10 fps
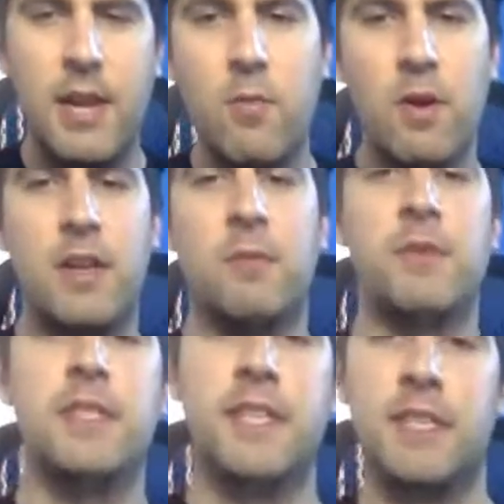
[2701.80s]
I like
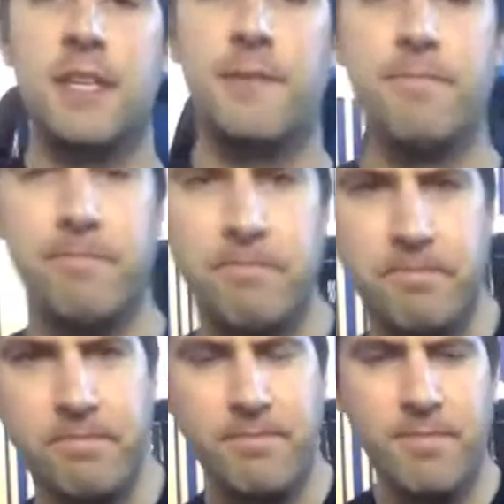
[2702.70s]
working with Cinda.
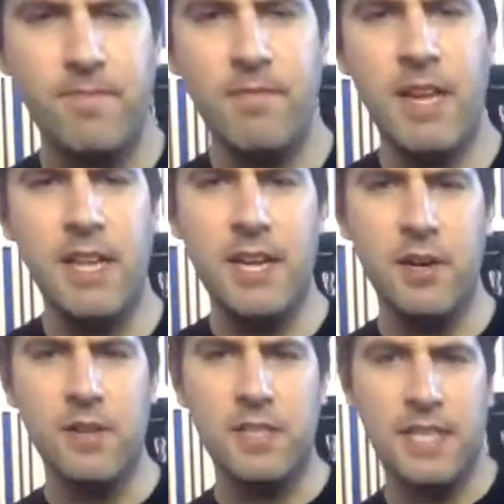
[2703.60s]
I
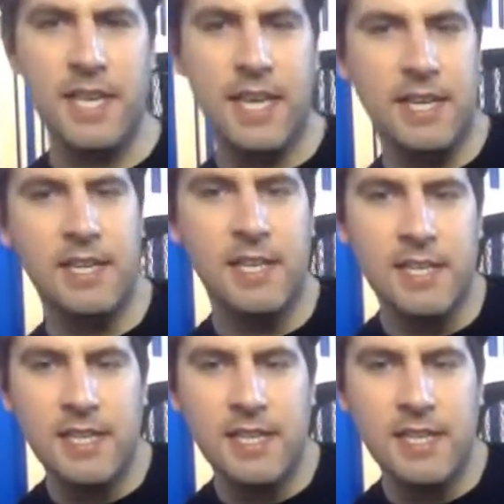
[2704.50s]
like her singing.